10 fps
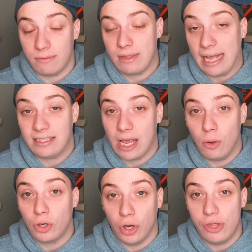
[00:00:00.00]
That's how
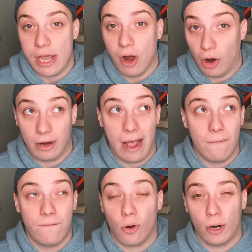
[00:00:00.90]
good they are and how
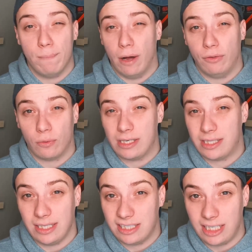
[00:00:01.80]
far and above the rest of
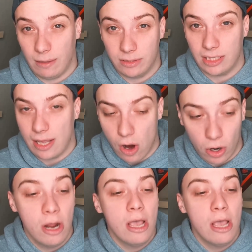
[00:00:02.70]
these teams that they are.